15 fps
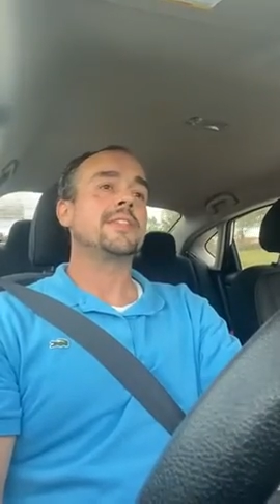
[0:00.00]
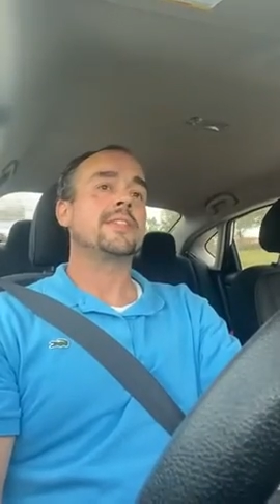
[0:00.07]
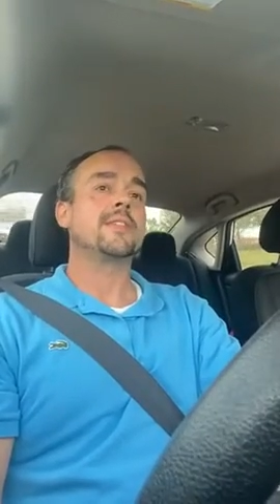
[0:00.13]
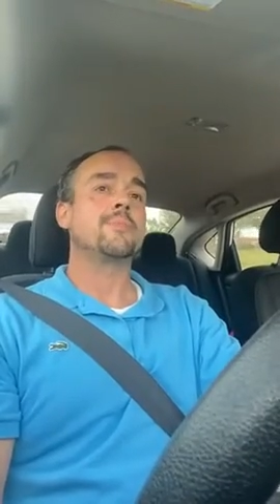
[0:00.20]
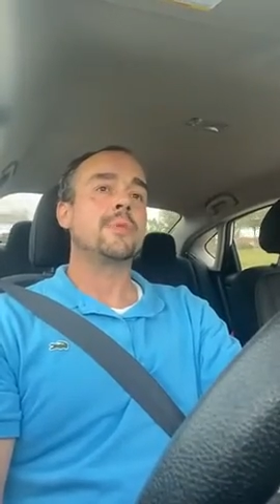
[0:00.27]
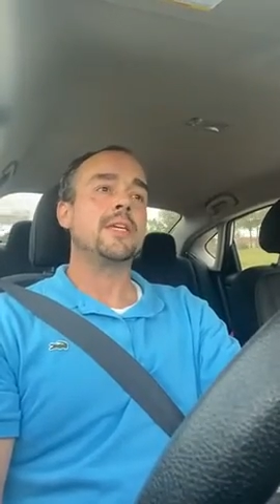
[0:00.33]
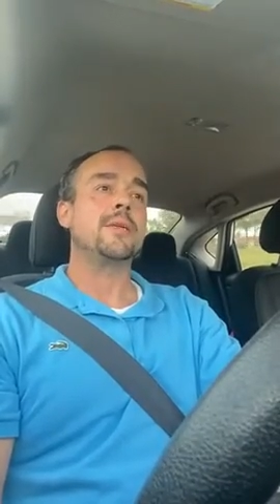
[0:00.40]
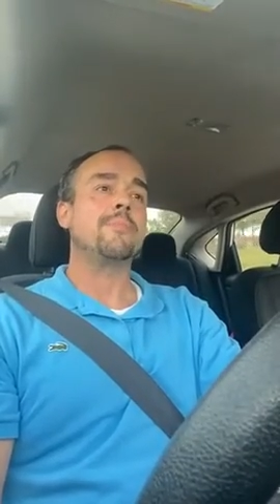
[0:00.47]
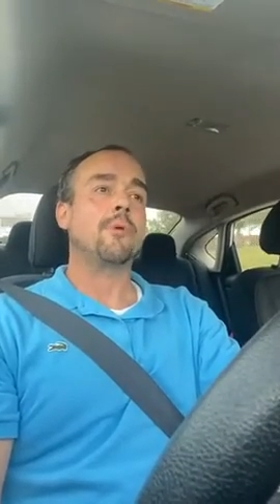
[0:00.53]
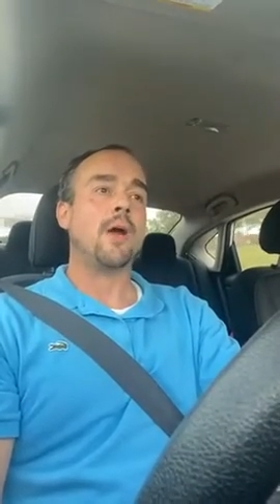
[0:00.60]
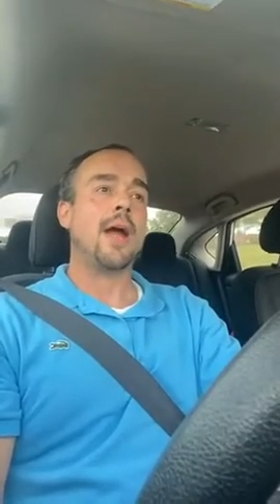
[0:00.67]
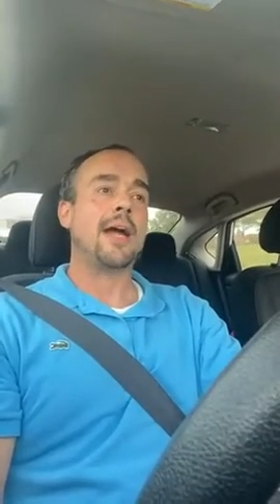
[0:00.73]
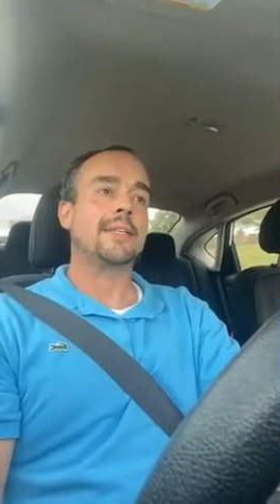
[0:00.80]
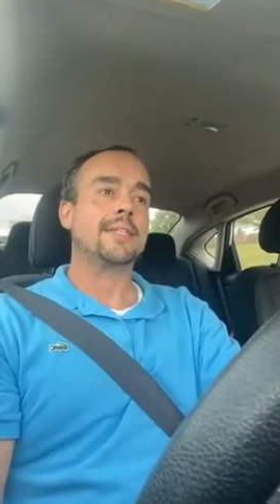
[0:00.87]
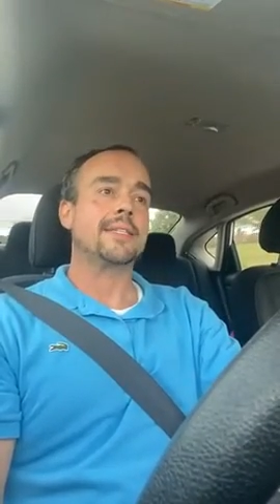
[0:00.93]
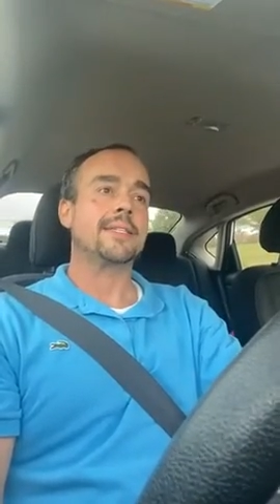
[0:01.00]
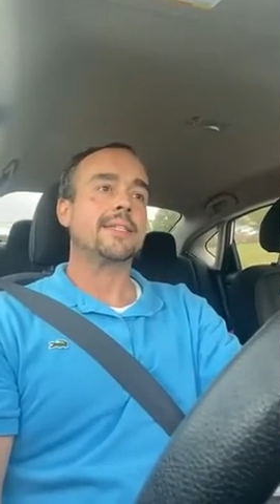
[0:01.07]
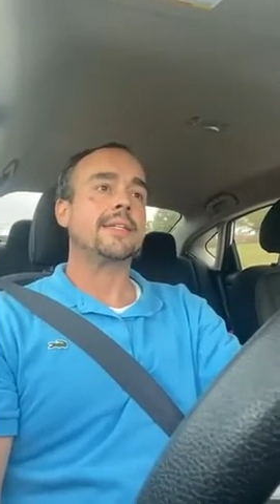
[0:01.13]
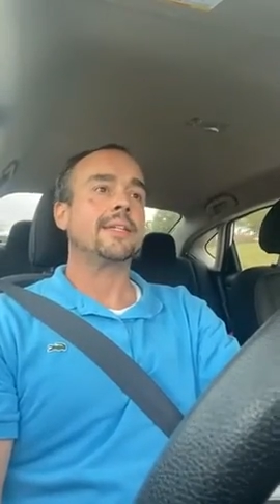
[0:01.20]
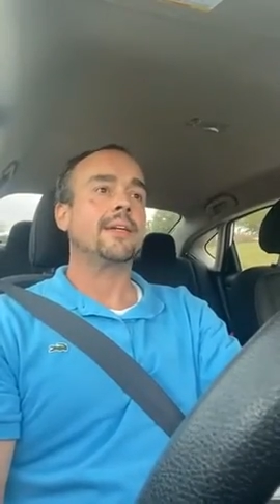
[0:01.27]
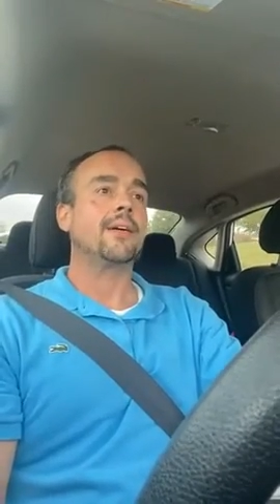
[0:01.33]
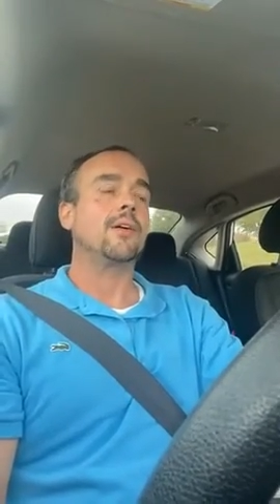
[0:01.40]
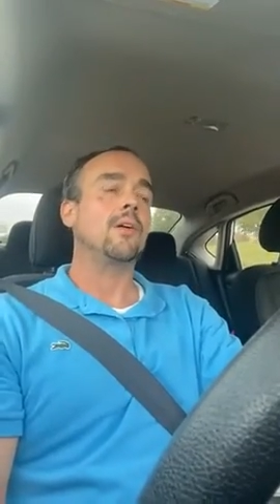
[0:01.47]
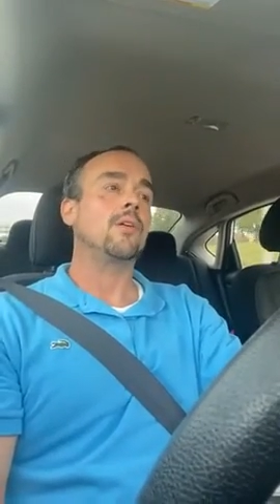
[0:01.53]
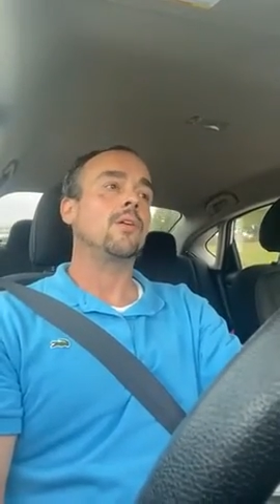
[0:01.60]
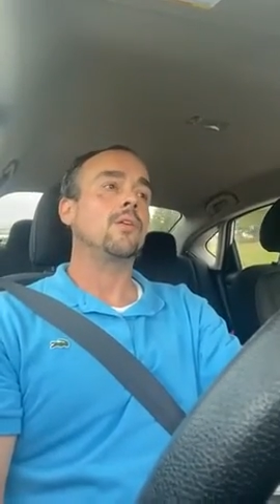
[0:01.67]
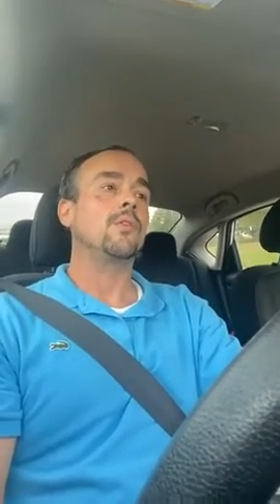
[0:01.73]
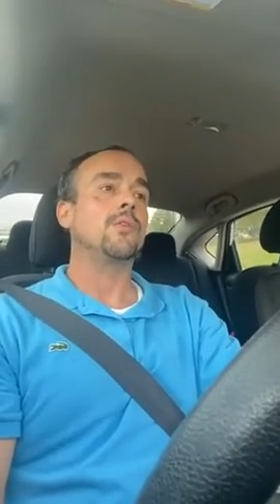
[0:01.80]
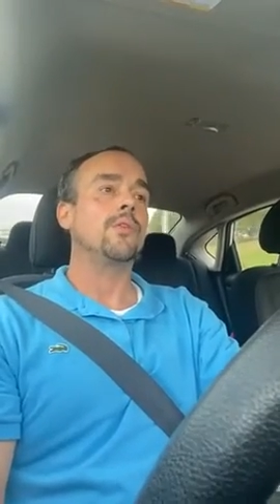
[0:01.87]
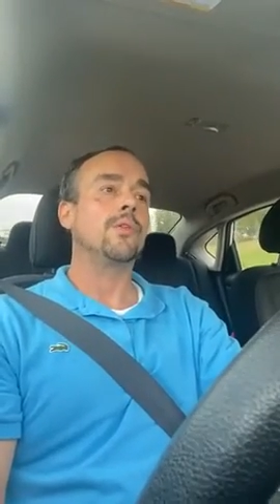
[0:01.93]
it's me practicing
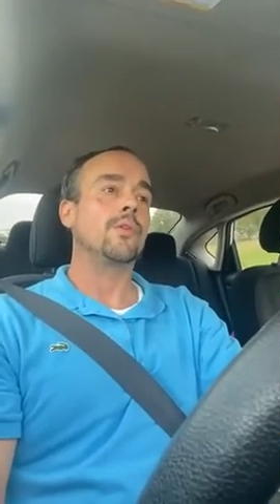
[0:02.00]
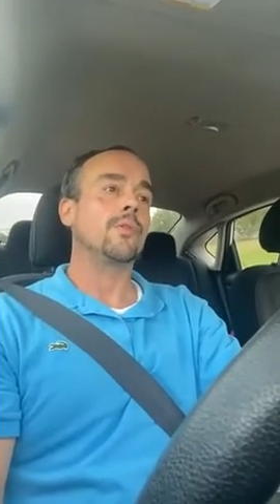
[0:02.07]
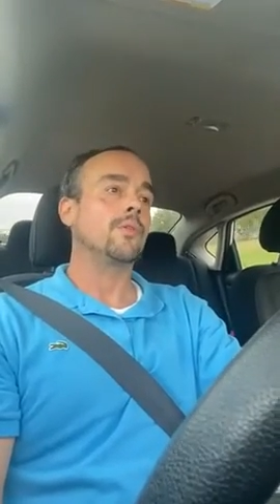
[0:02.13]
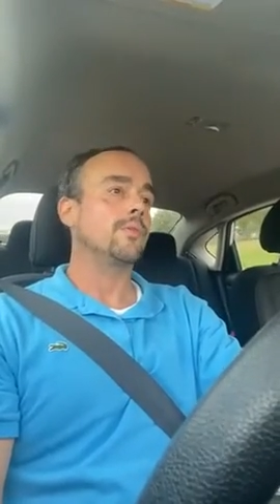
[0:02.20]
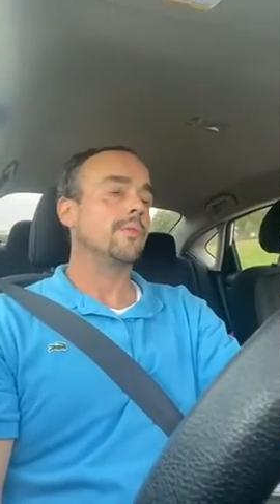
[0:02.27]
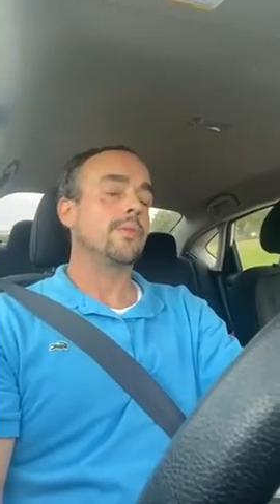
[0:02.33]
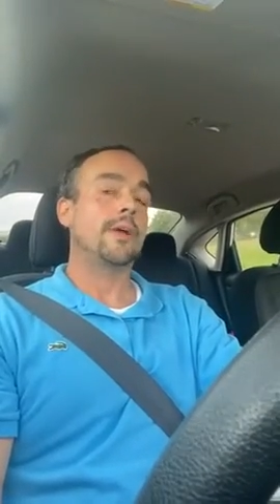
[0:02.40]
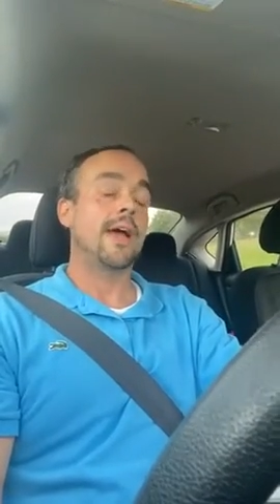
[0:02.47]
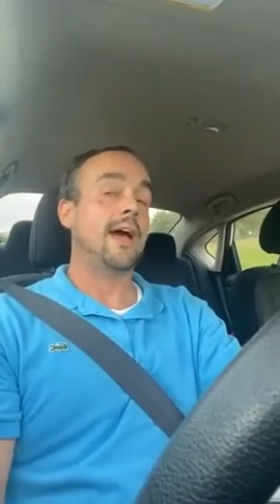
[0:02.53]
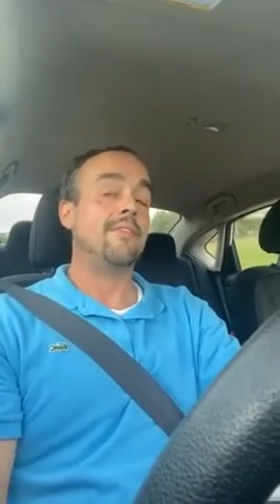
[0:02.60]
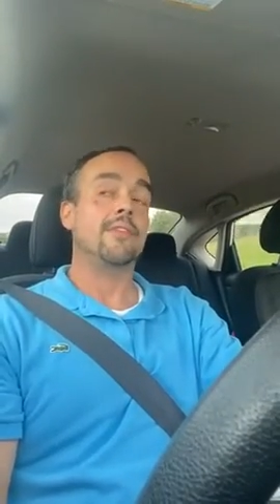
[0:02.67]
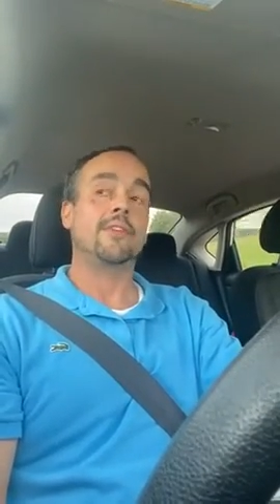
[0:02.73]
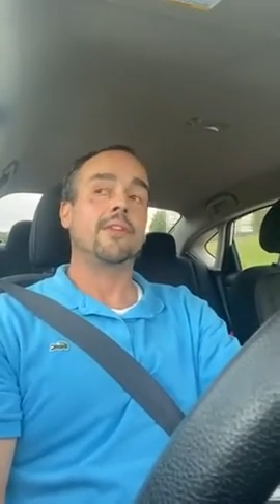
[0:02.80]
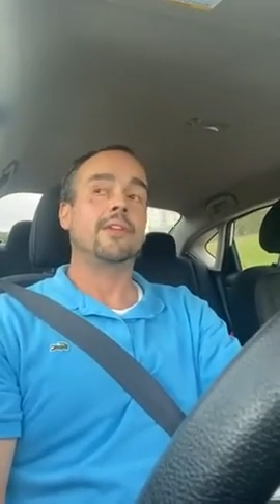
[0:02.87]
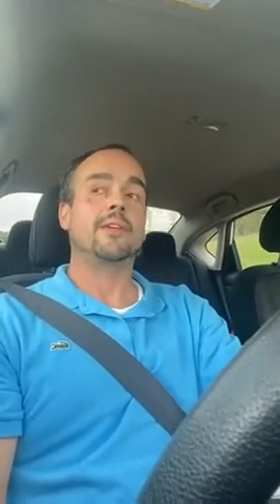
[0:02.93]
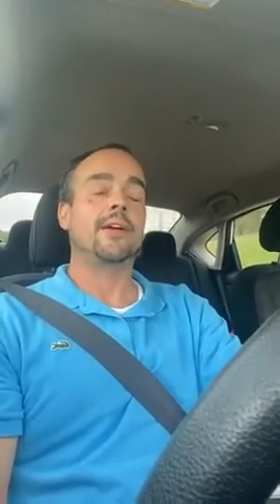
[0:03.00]
on having